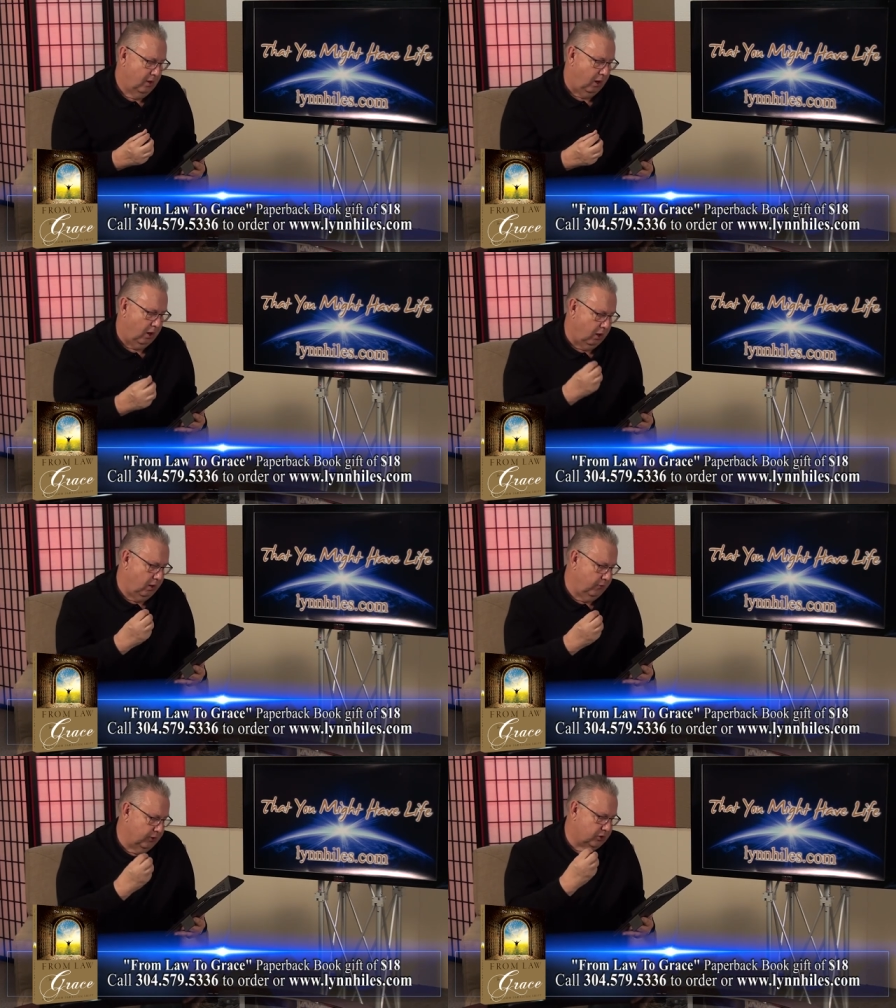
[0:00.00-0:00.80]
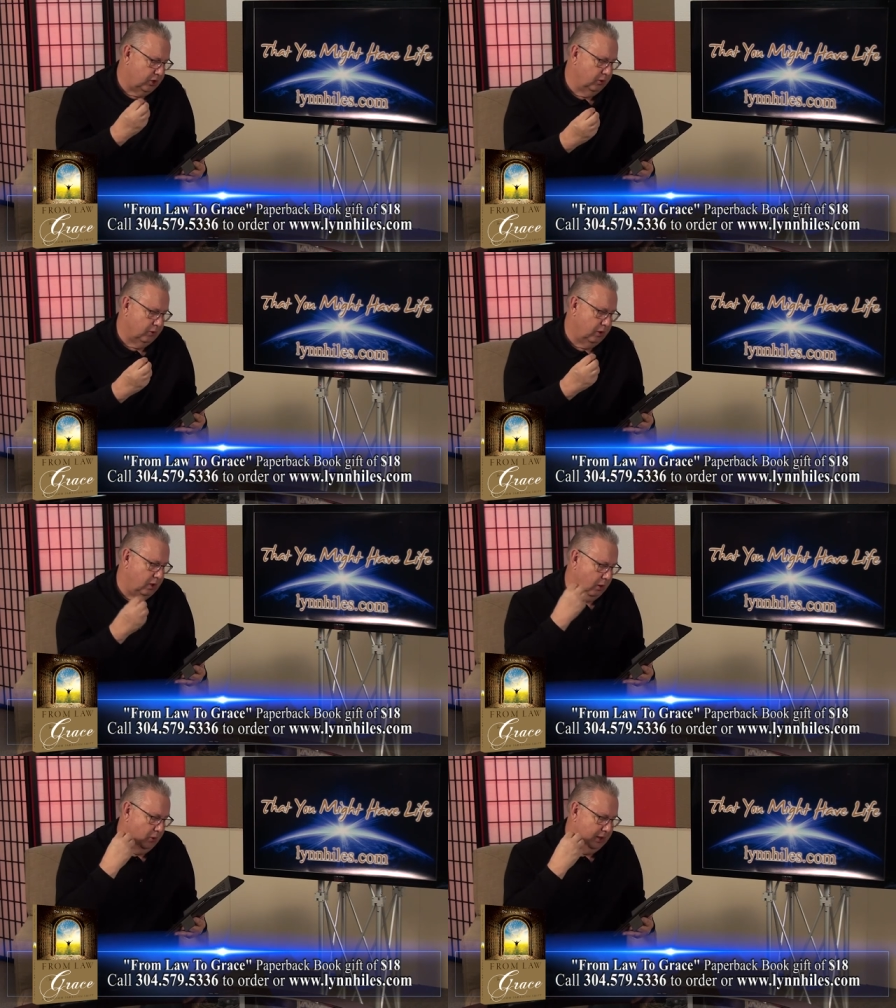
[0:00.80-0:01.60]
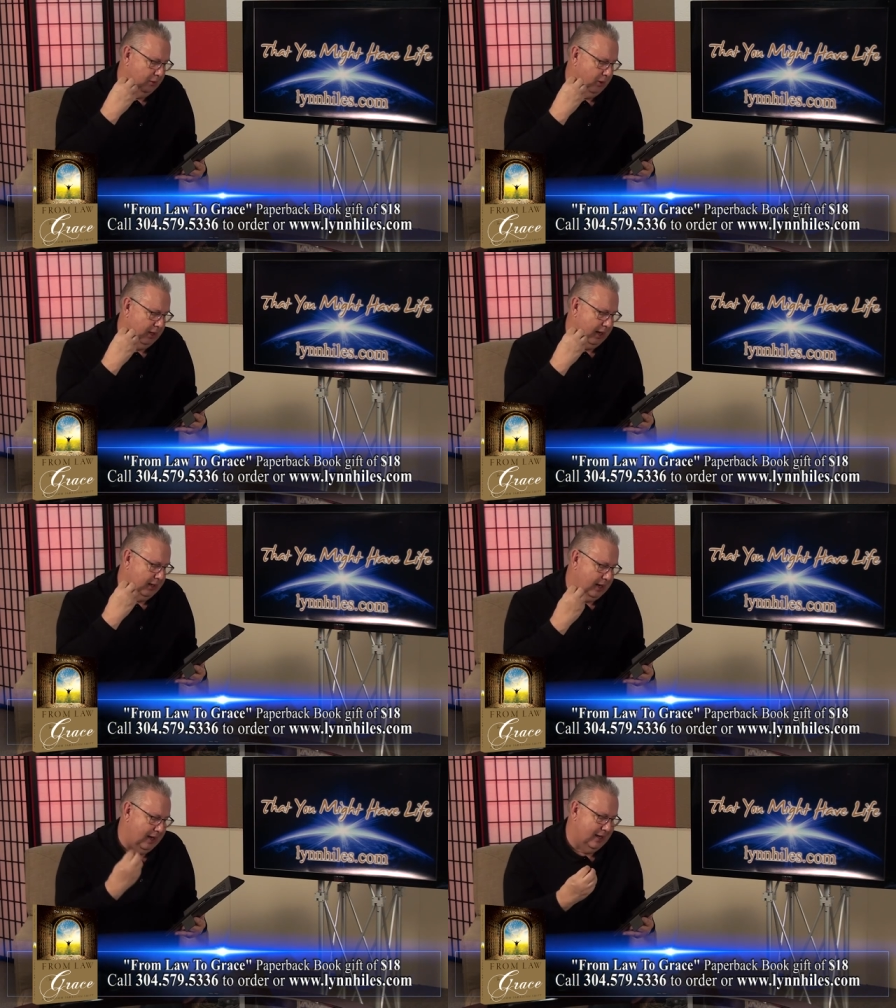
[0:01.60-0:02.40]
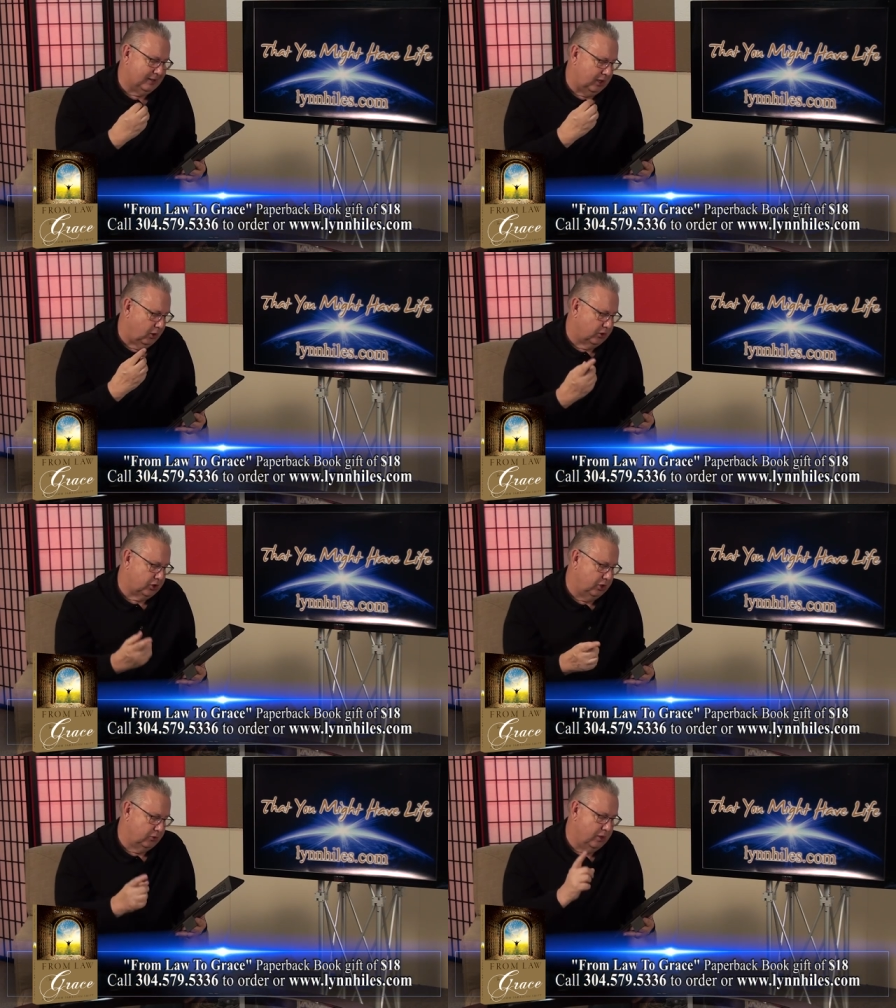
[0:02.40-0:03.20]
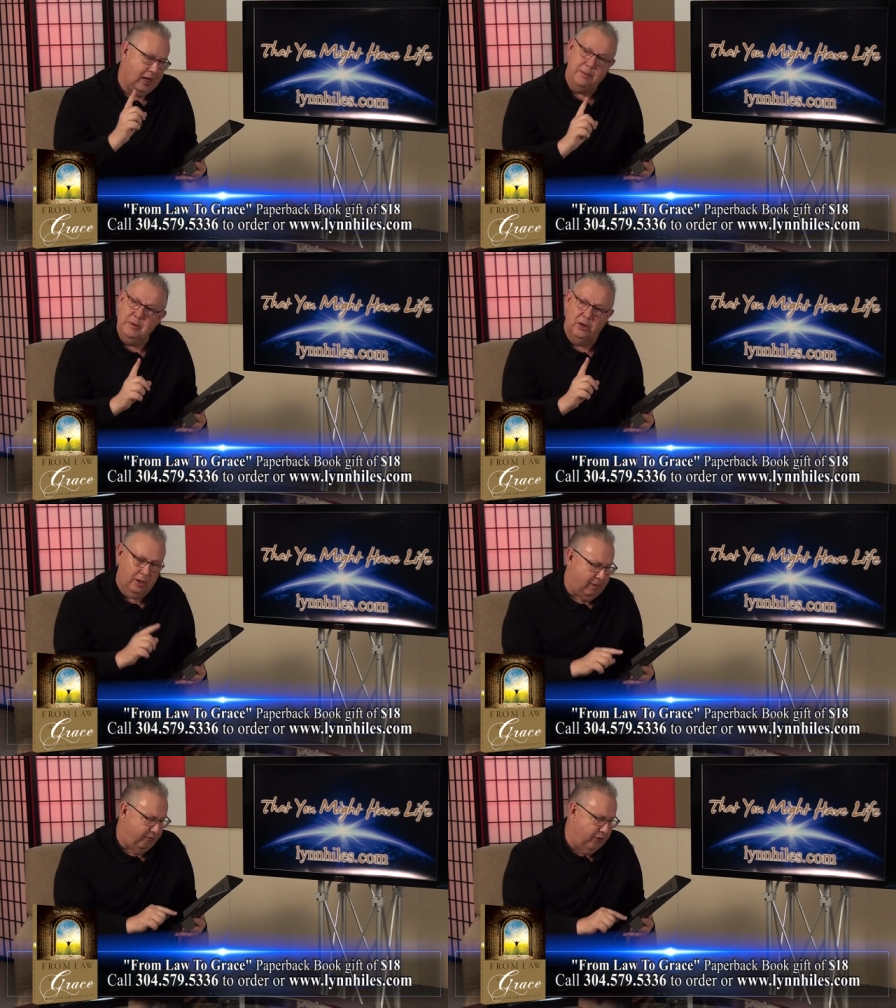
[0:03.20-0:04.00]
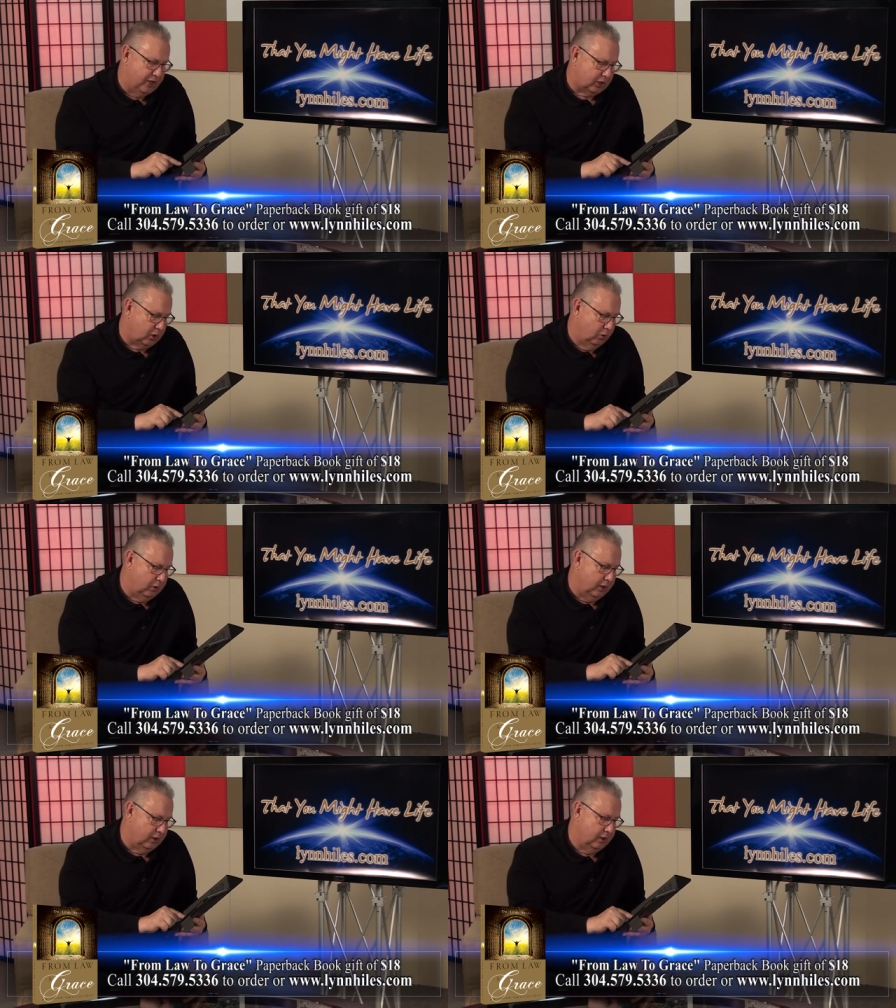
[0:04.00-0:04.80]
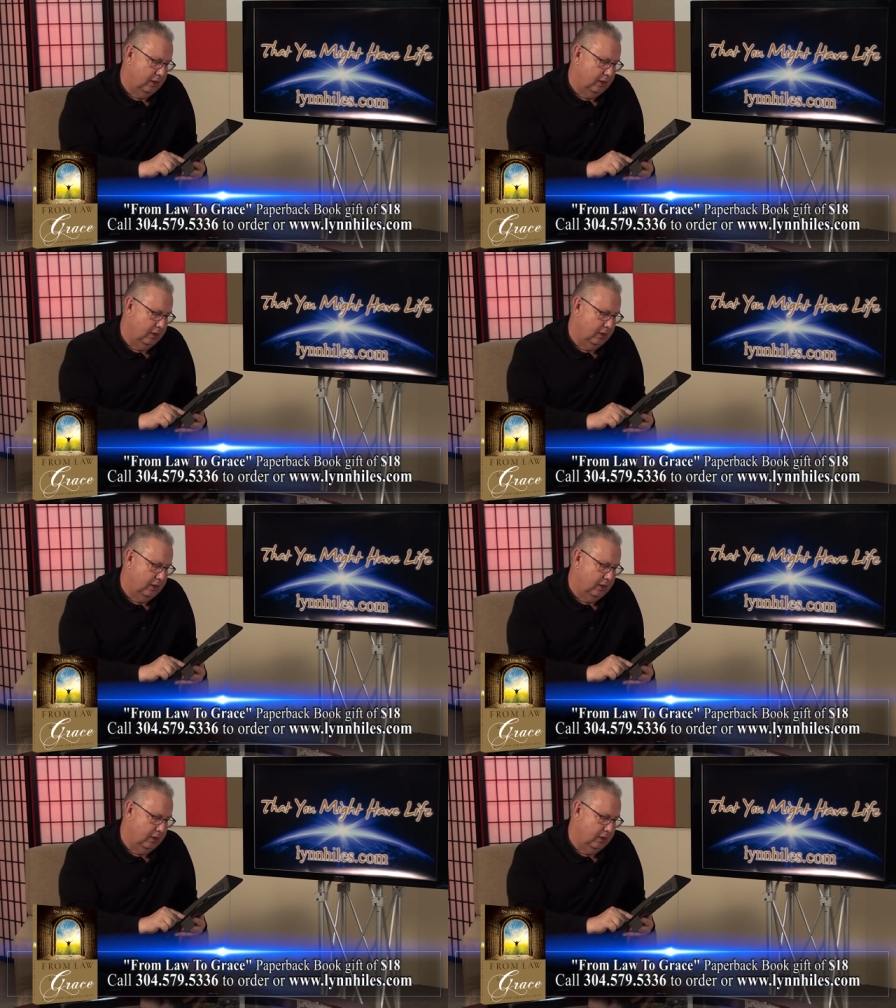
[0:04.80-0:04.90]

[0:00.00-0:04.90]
are the children, uh, we, we like Isaac, are children not merely by physical uh,